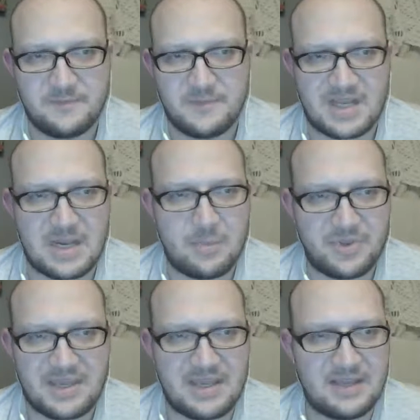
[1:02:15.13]
a couple of
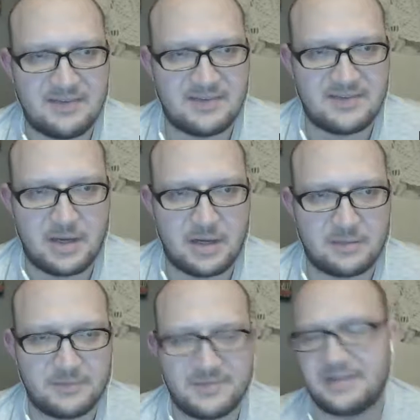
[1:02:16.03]
the
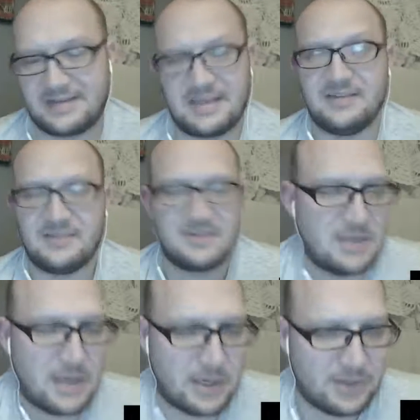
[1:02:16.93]
kids
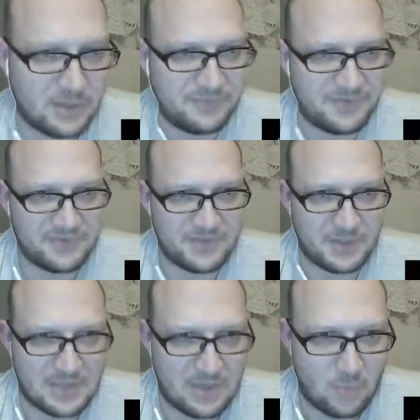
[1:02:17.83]
young adults as they're
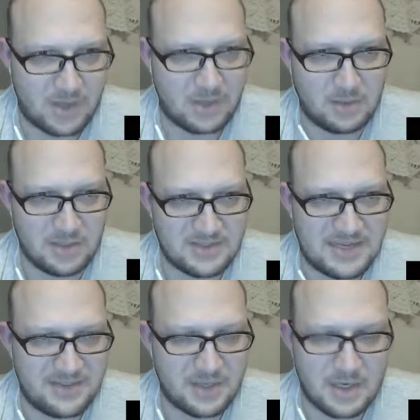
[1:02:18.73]
kind of walking
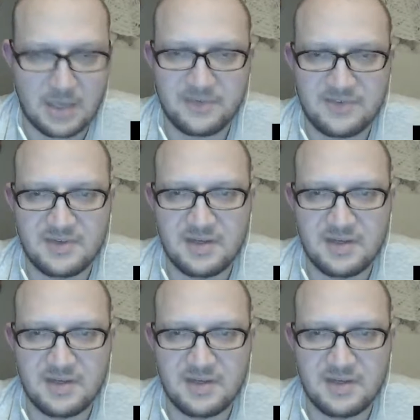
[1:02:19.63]
alongside the carts.